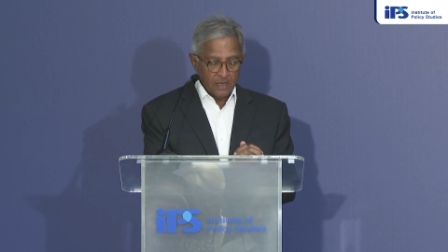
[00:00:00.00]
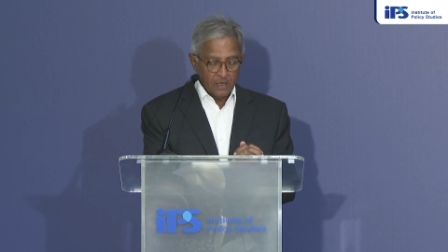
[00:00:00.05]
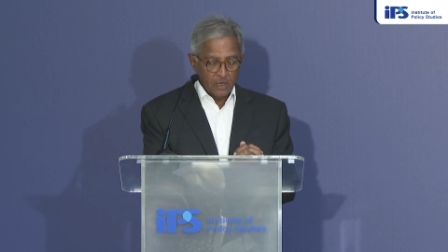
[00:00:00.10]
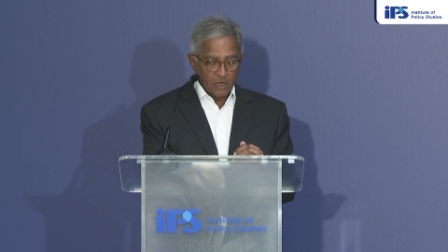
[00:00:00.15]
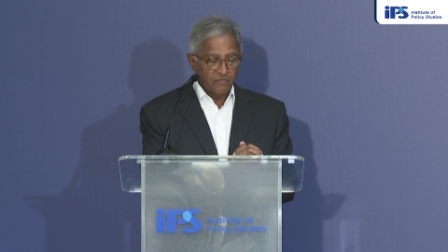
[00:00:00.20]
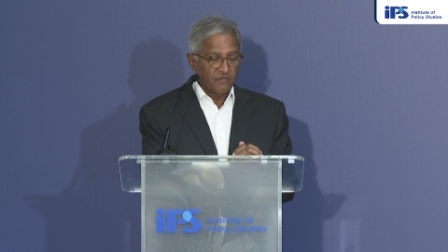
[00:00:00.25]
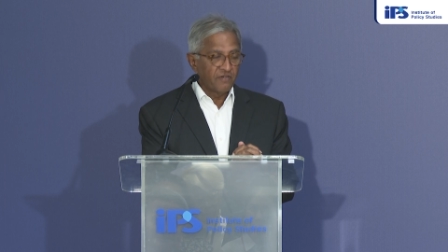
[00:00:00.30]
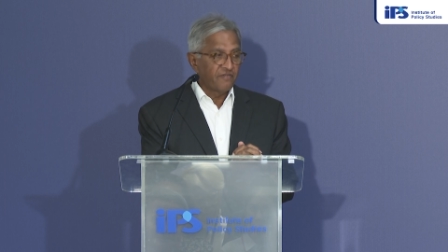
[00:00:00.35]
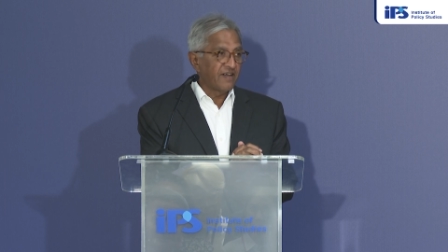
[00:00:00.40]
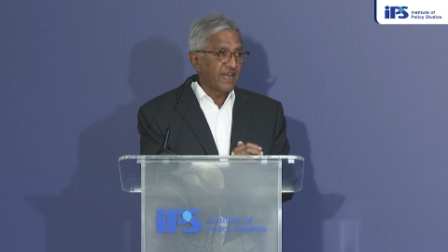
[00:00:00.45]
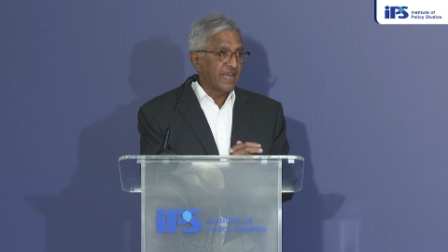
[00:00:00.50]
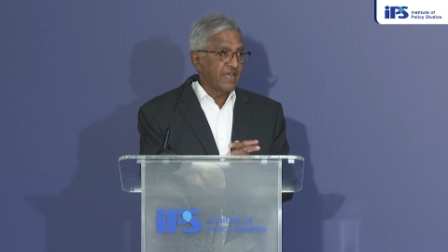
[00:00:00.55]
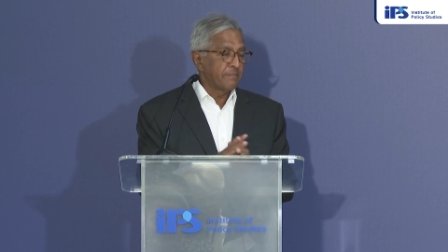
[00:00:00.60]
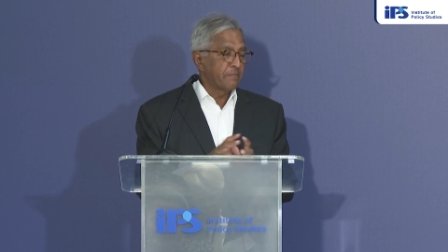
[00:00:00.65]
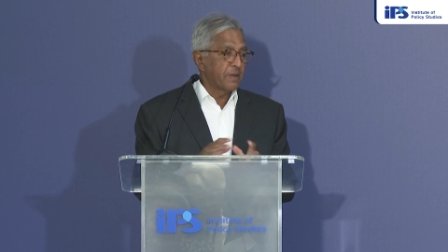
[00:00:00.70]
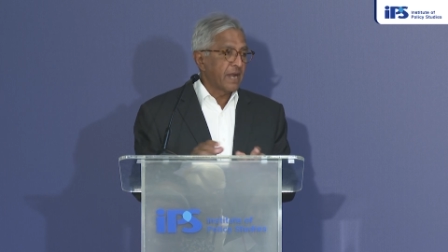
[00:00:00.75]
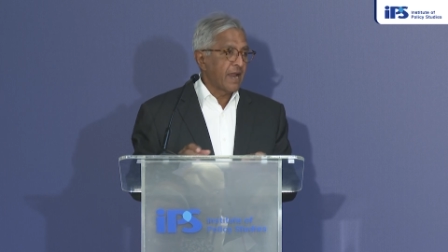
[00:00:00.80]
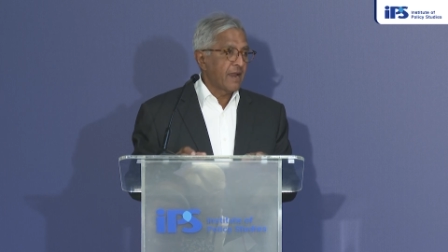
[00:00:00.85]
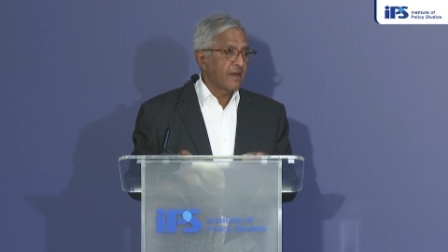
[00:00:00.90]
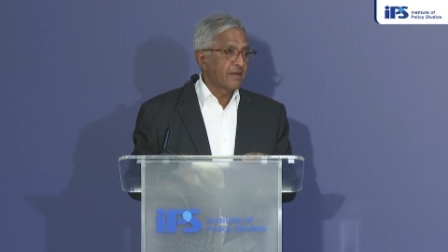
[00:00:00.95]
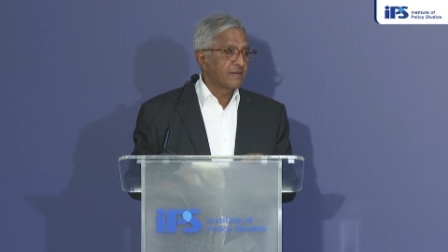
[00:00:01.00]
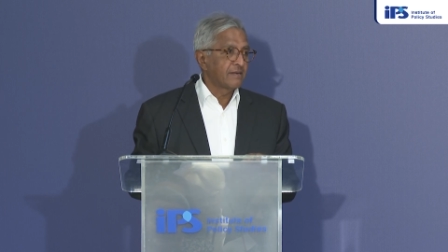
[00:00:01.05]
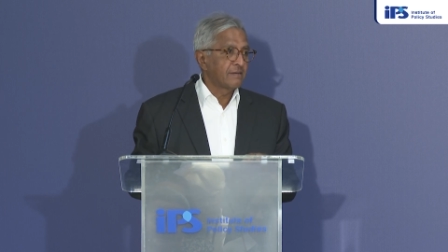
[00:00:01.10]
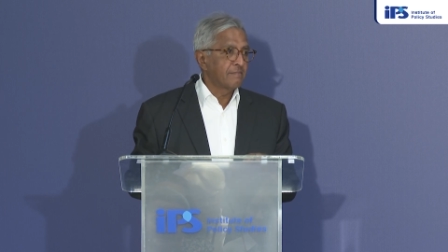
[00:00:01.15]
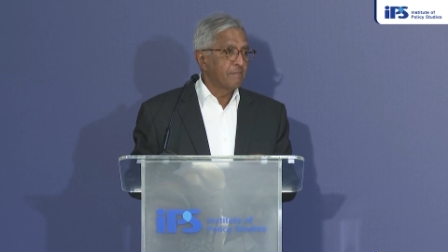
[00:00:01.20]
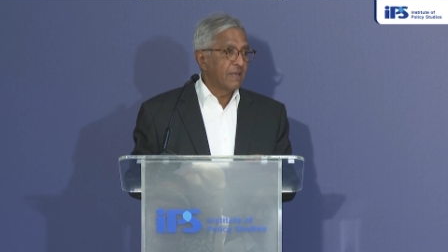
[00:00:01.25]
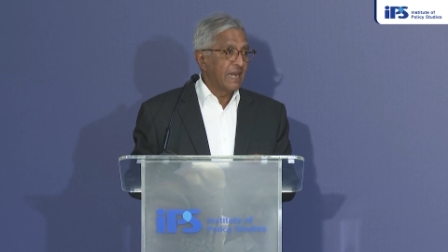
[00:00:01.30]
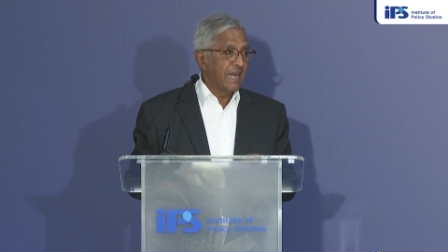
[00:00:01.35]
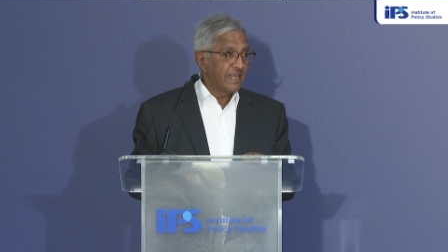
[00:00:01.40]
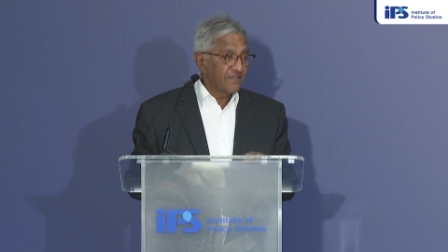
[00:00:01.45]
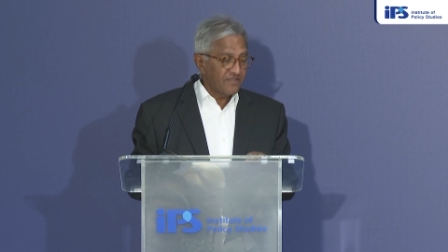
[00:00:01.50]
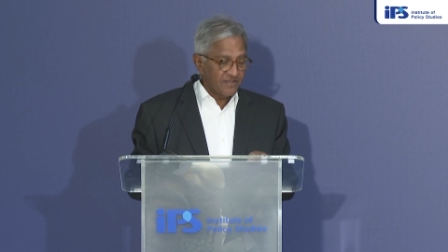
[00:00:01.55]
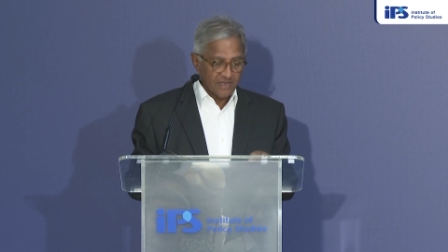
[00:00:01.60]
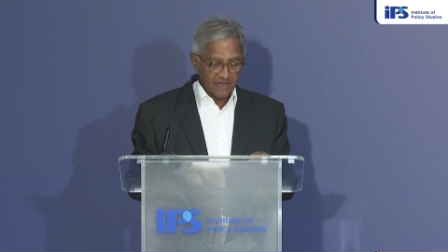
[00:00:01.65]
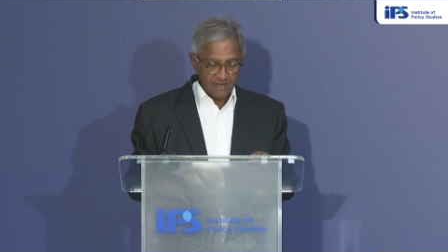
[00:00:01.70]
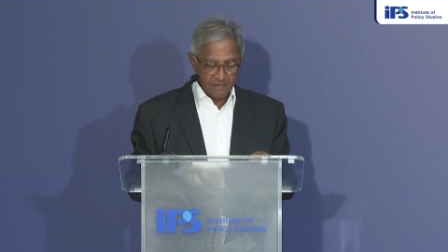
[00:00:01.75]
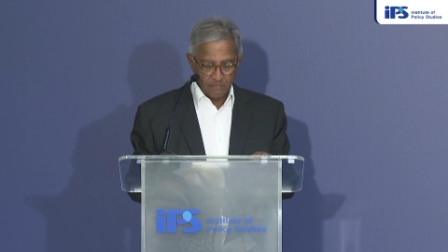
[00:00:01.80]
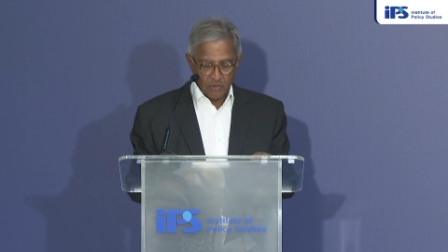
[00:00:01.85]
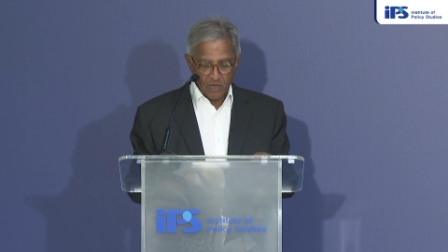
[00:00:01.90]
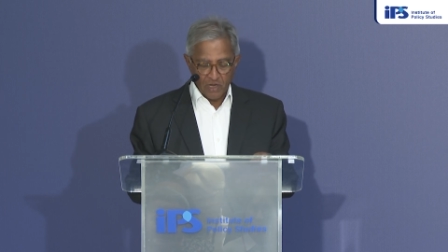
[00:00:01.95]
of a firebrand
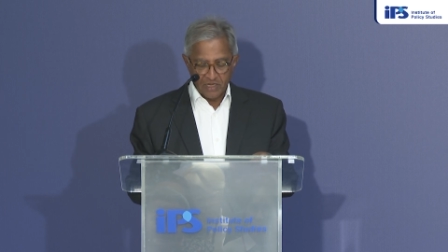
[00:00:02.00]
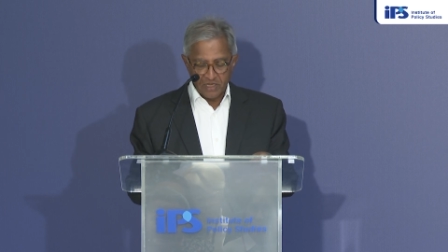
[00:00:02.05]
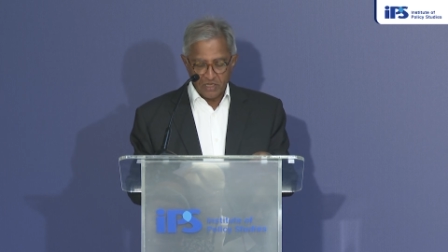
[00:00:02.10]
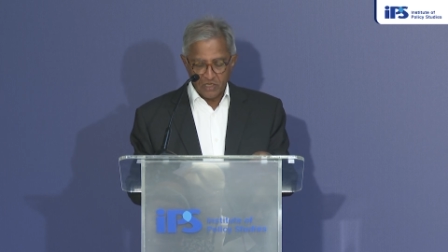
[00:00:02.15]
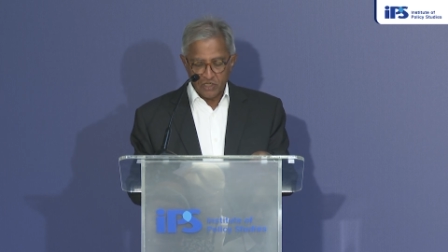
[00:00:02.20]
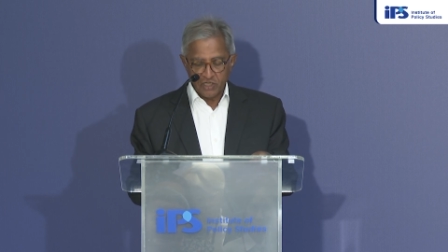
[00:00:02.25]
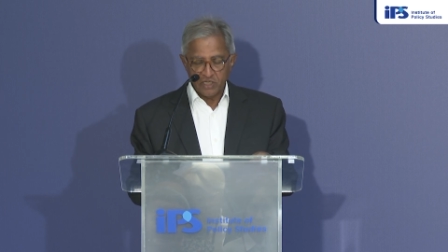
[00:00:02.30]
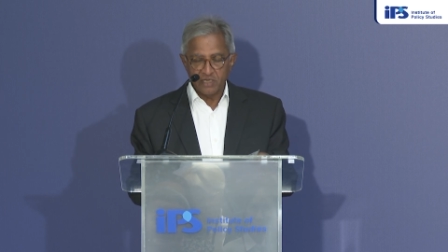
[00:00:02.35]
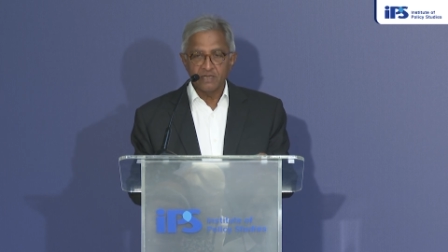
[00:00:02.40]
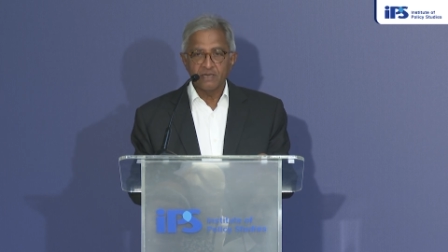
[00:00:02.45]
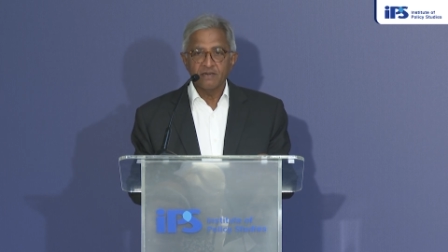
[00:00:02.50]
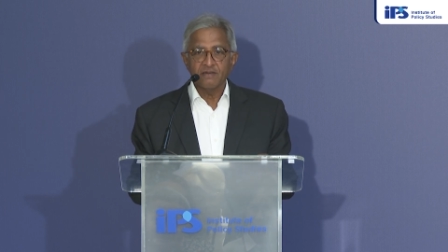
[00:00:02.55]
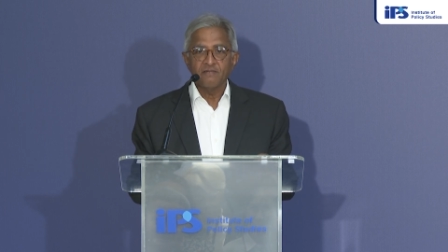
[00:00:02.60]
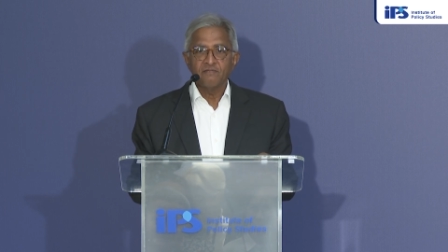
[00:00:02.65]
Malaysian politician,